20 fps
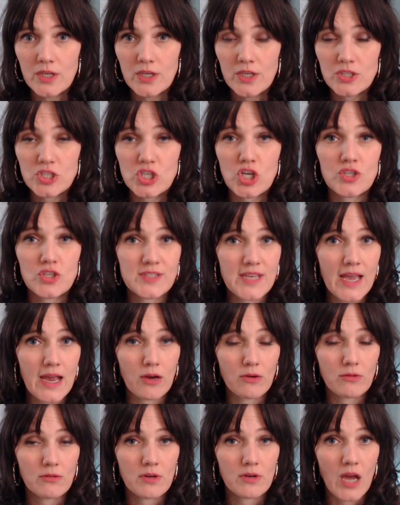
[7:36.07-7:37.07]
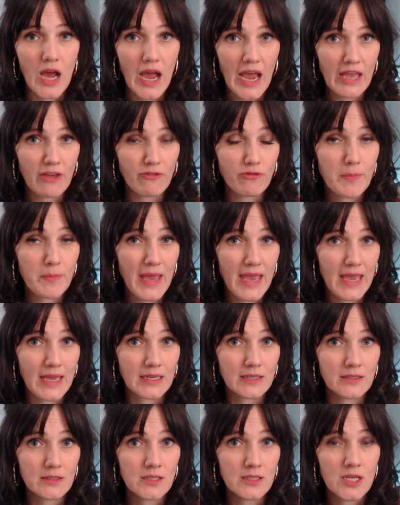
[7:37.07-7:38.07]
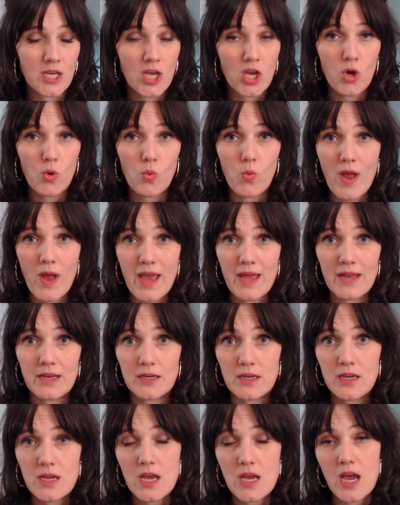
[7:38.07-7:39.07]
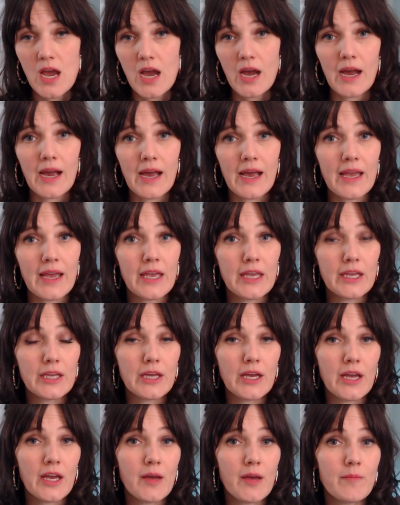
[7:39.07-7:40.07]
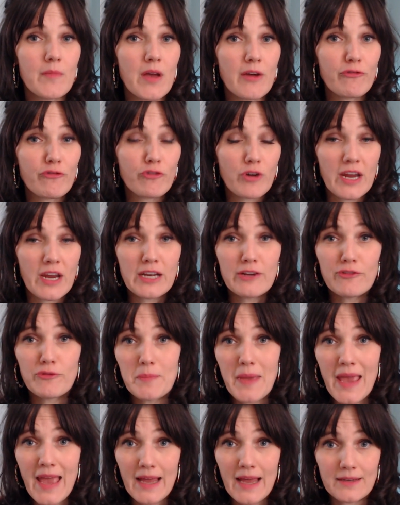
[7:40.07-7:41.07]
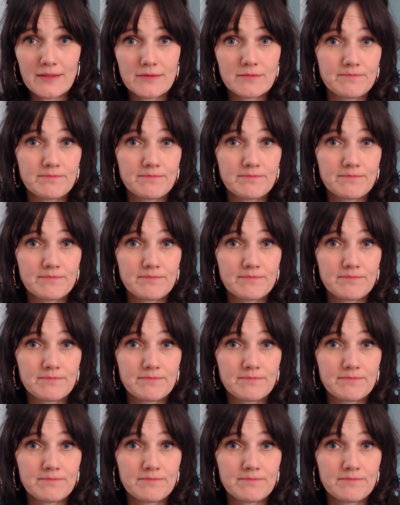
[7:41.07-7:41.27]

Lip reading: turns out I have pain when I am afraid of man,